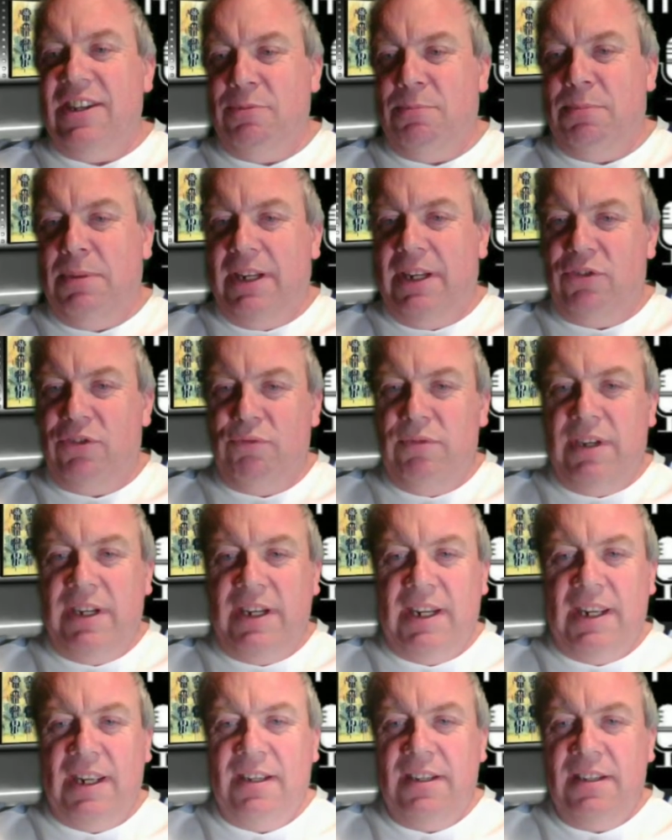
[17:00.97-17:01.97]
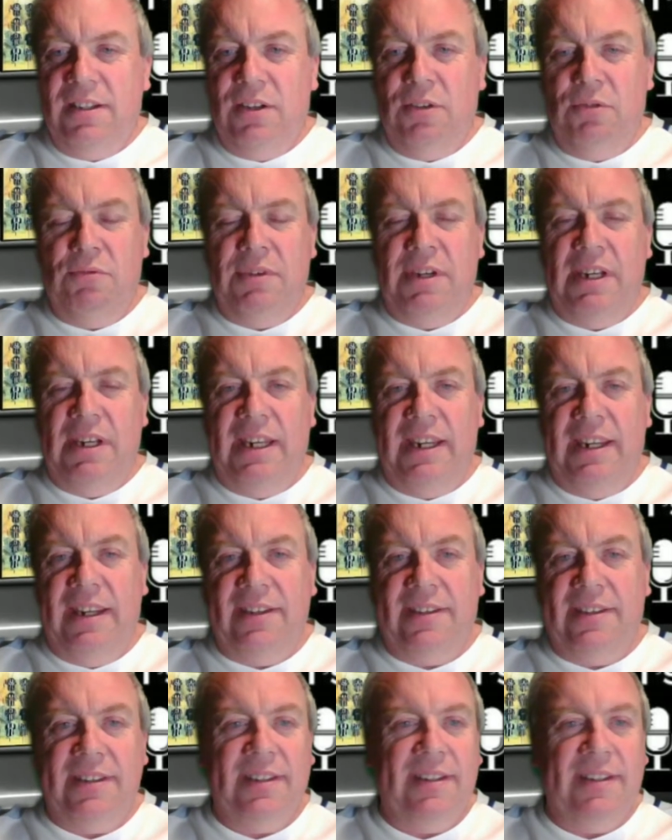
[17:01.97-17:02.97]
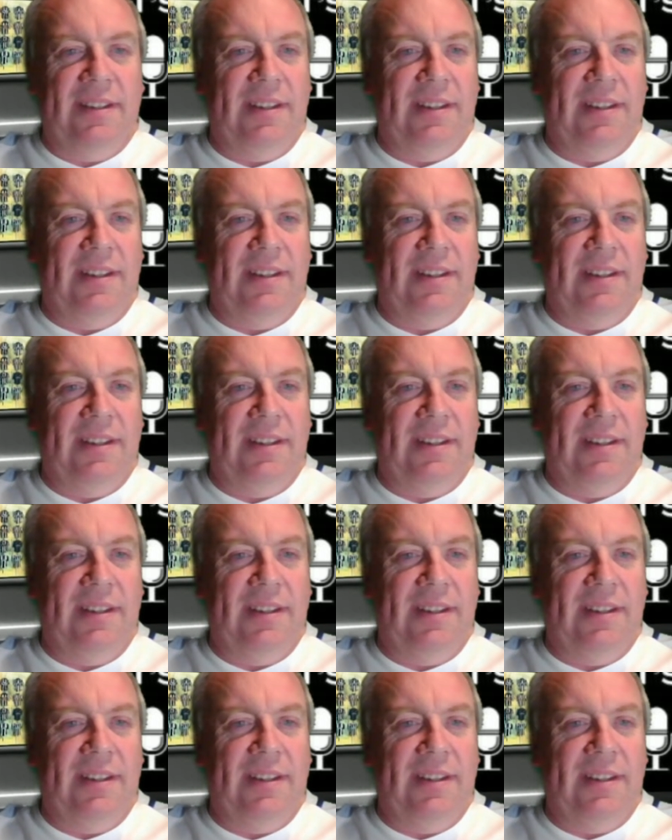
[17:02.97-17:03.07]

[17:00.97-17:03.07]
place, Riga. It really is.